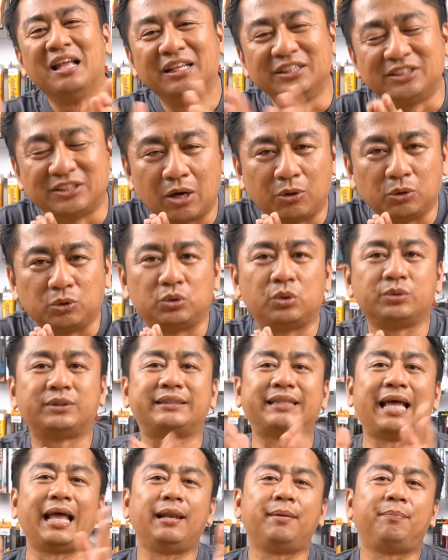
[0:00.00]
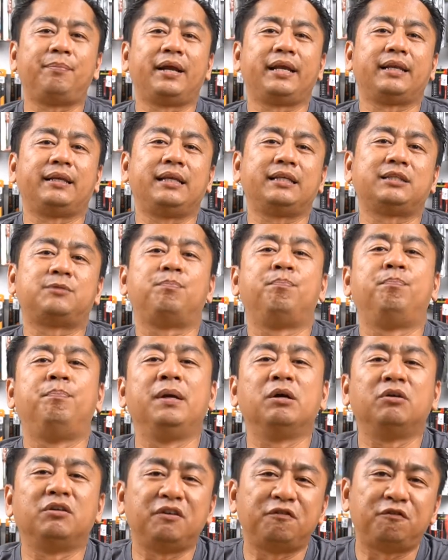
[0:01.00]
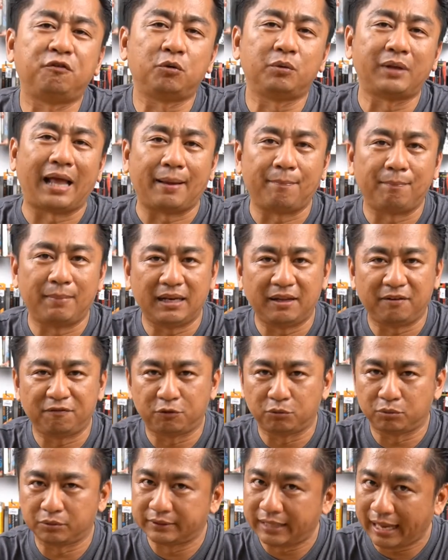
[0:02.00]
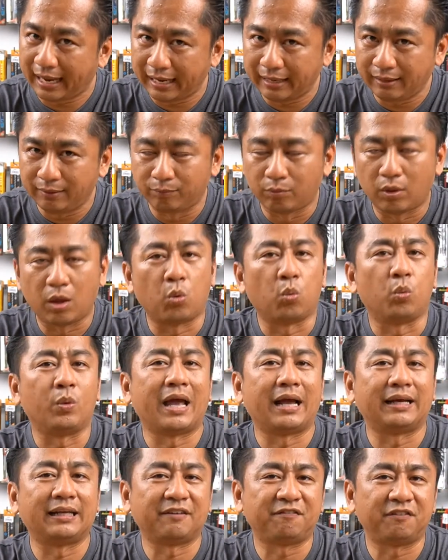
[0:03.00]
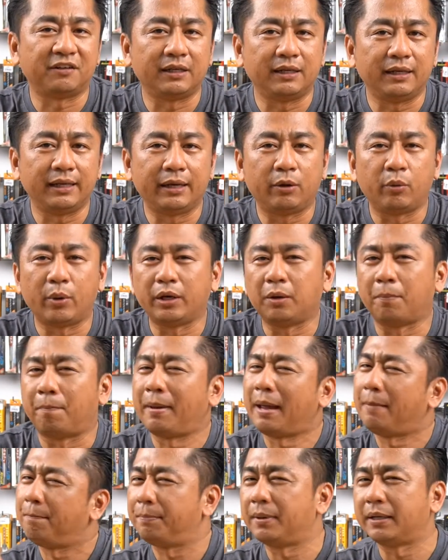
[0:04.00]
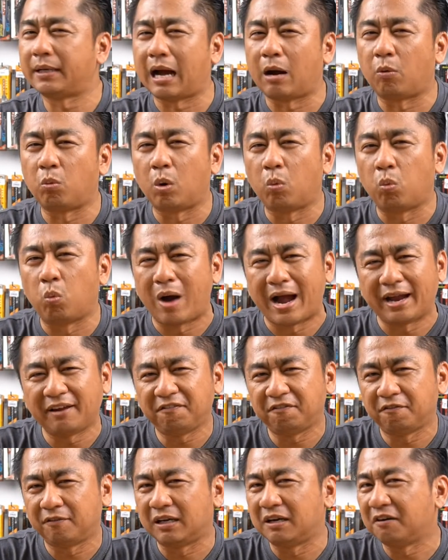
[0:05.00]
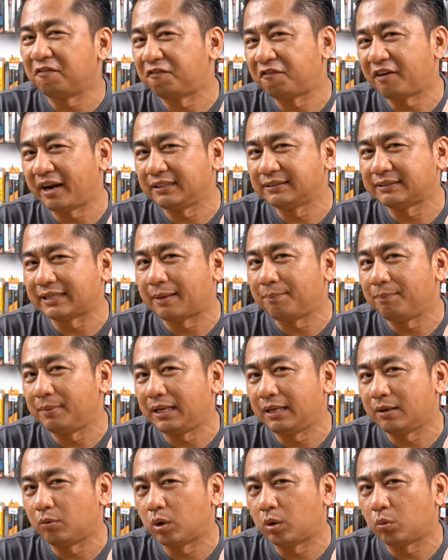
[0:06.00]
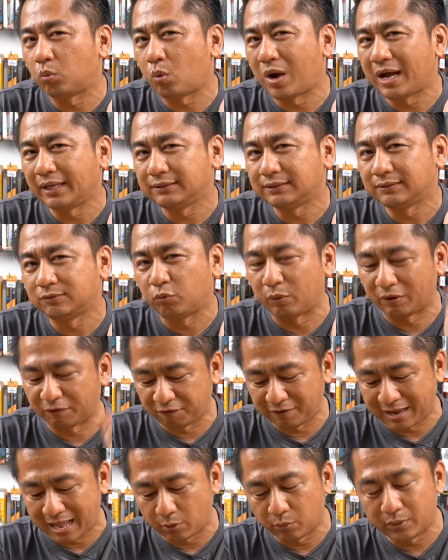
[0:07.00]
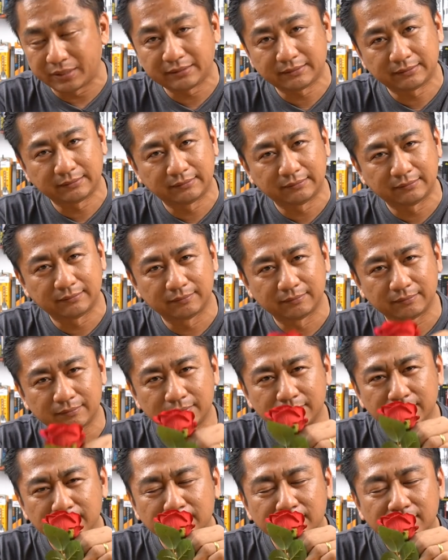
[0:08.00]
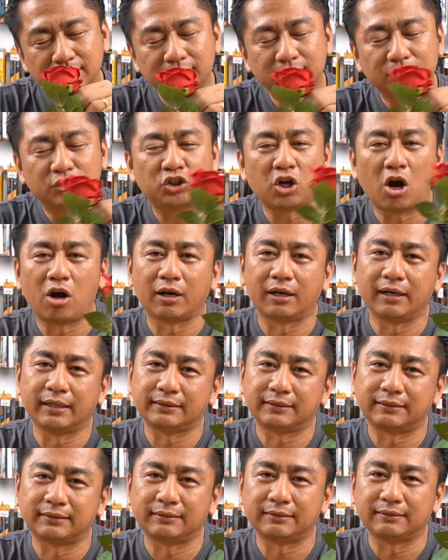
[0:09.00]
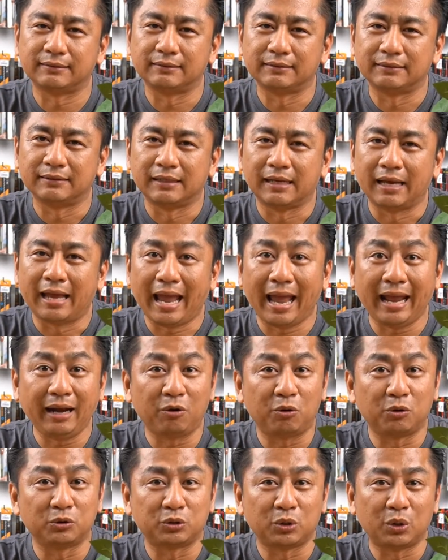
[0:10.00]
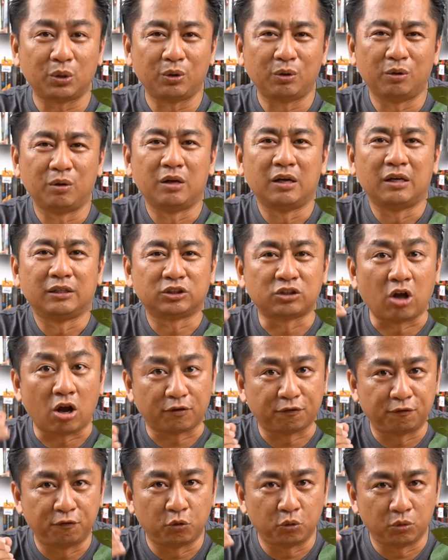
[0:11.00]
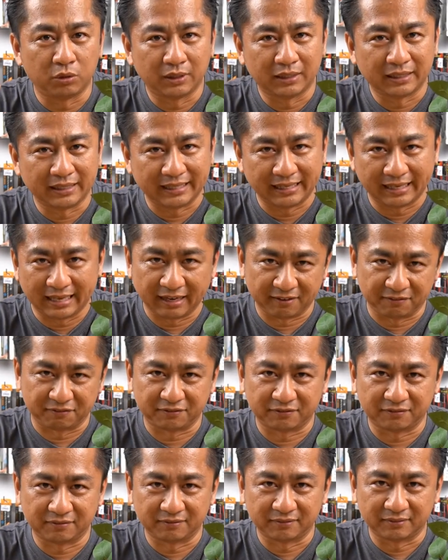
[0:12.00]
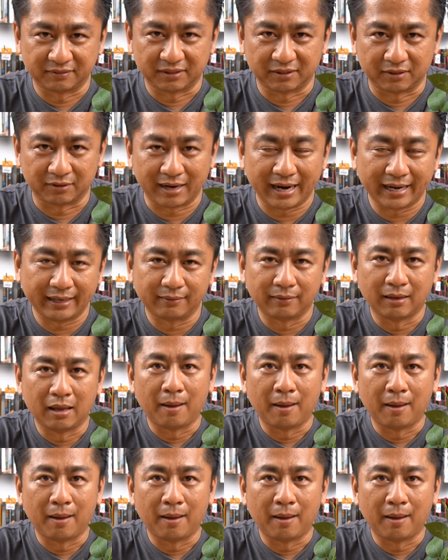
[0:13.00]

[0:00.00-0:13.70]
So, to celebrate this beautiful and meaningful day, we are definitely going to pamper our wife, girlfriends and beloved ones with flowers, chocolates and also thoughtful gift, alright?